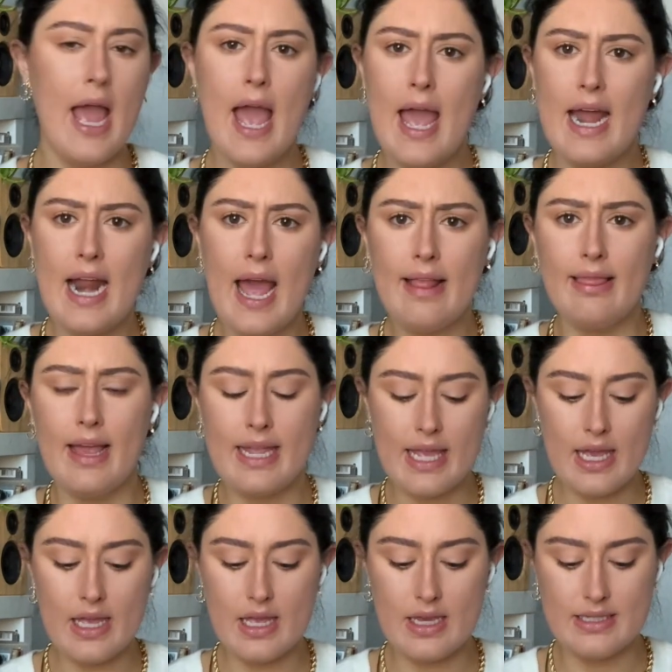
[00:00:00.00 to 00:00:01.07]
and I like
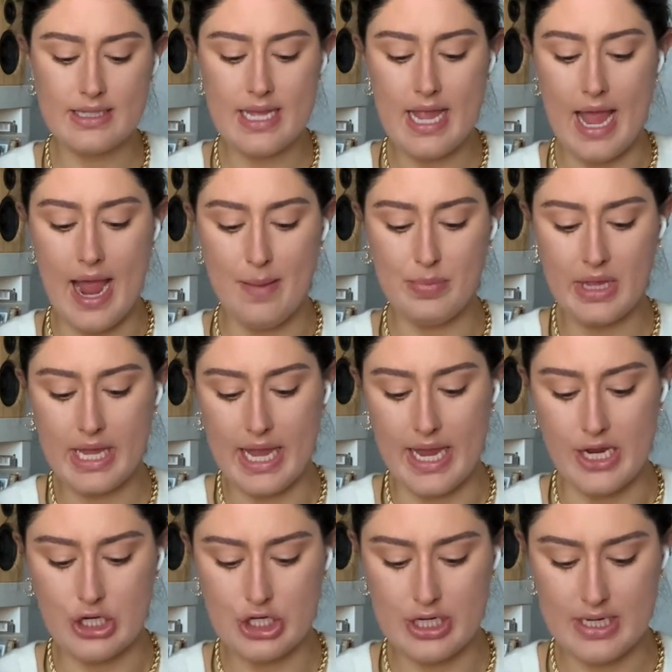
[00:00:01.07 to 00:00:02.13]
it because the
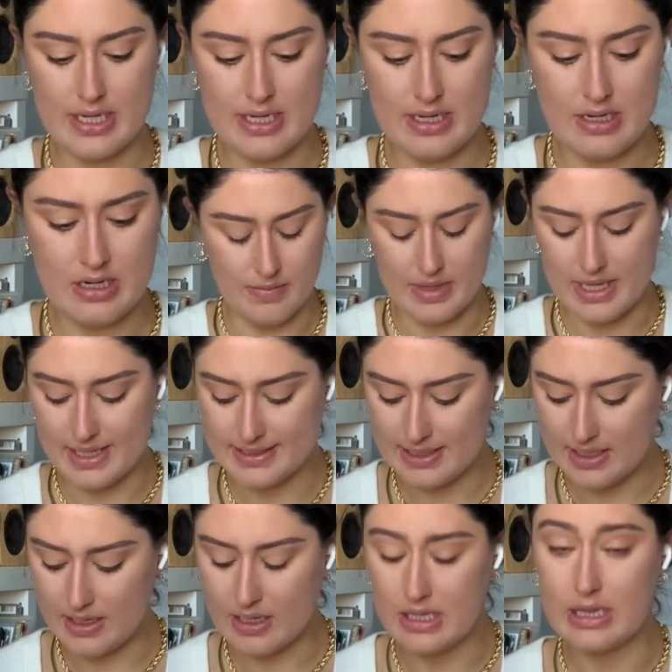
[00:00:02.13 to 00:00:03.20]
application
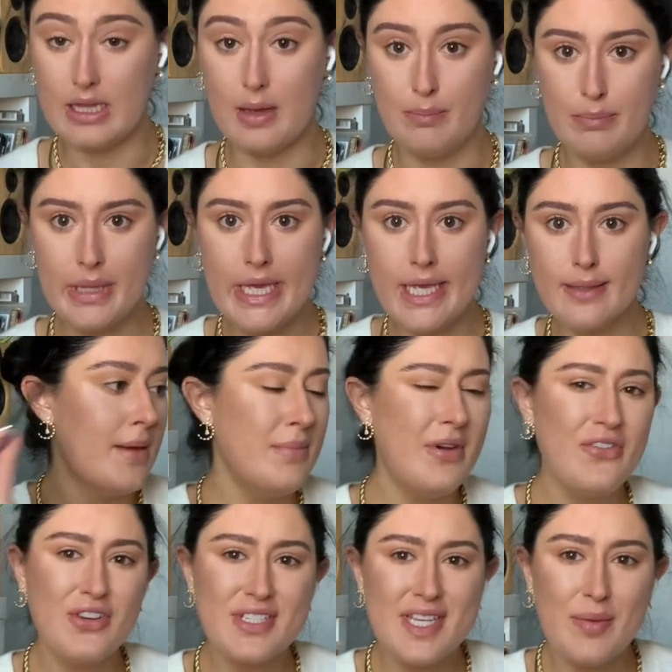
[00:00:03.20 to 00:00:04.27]
isn't clumpy, but
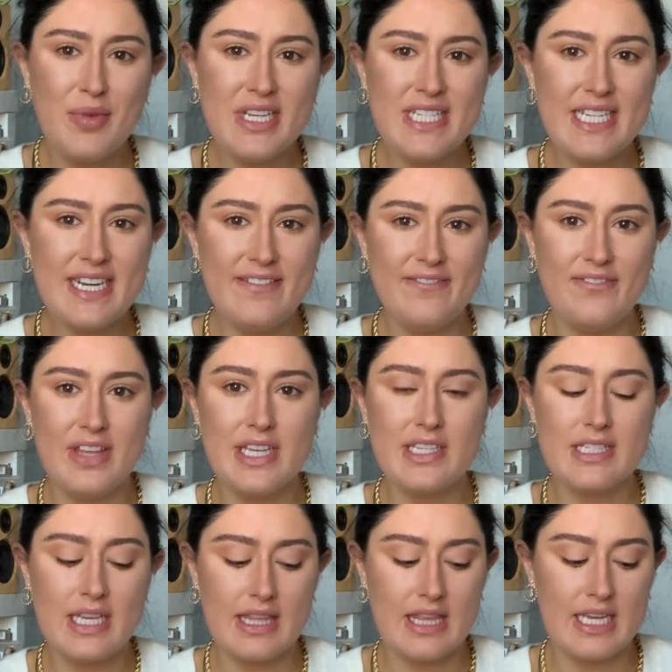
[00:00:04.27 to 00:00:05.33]
for some reason it
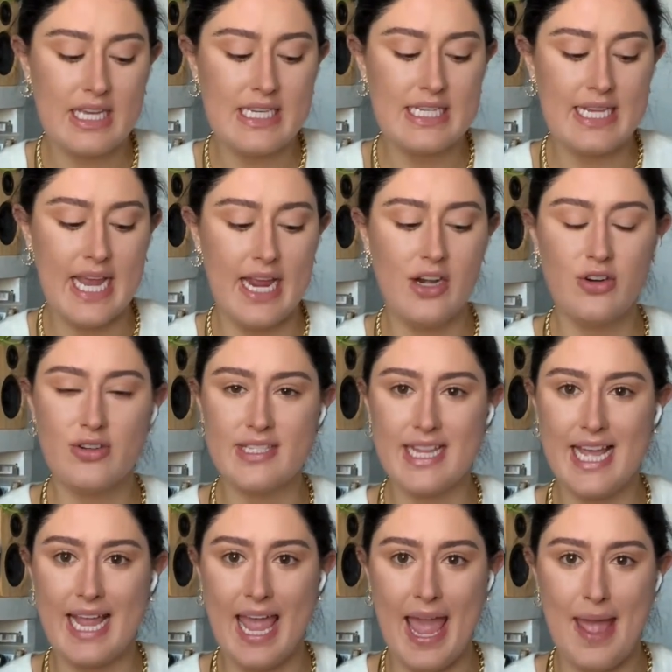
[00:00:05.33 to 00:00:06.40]
feels like the container's
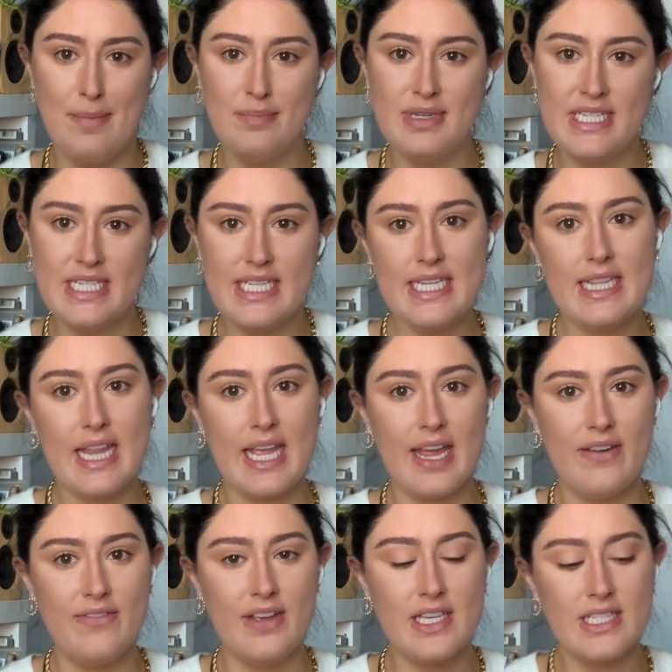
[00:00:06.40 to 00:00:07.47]
like empty. Like
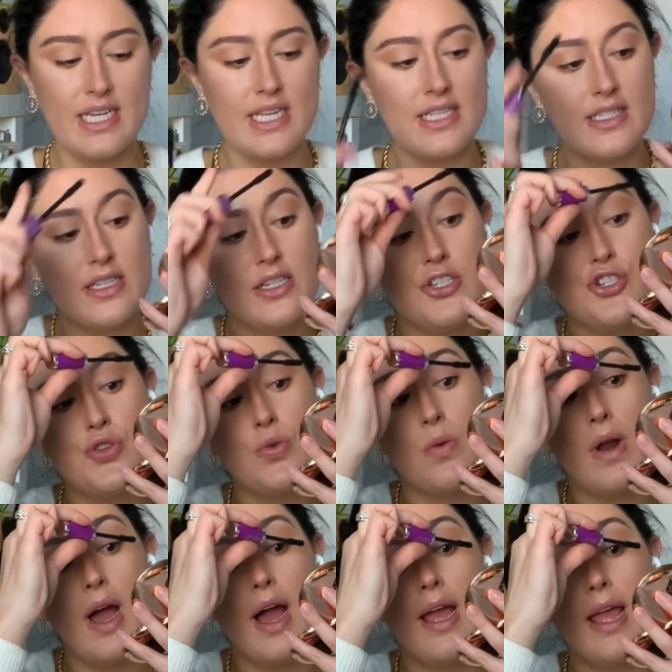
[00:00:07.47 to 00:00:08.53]
it feels like it's gonna
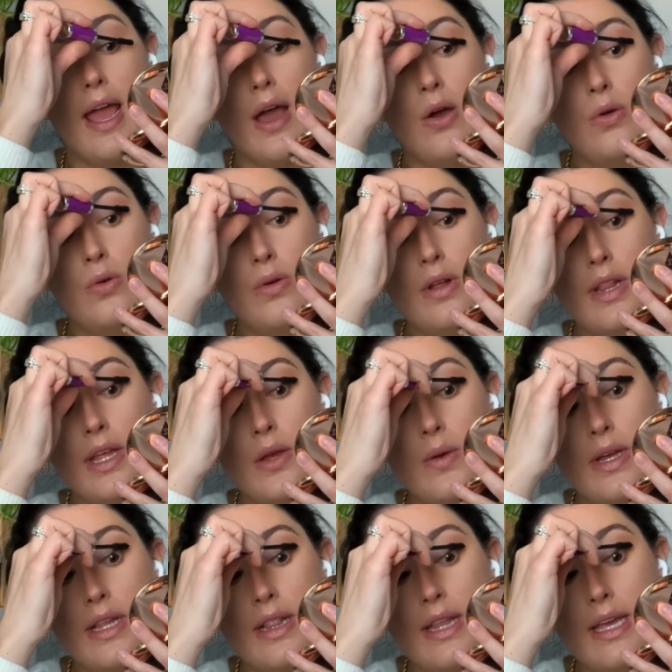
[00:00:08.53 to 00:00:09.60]
dry out really
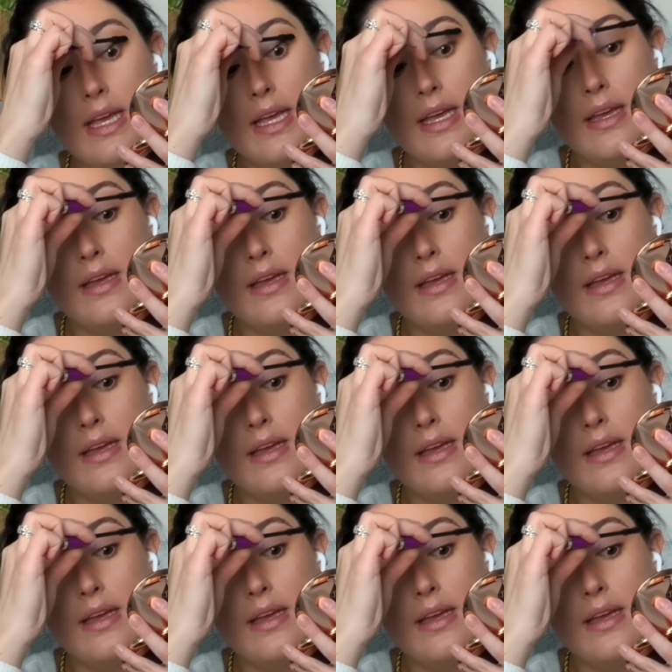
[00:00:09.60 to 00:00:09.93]
quickly.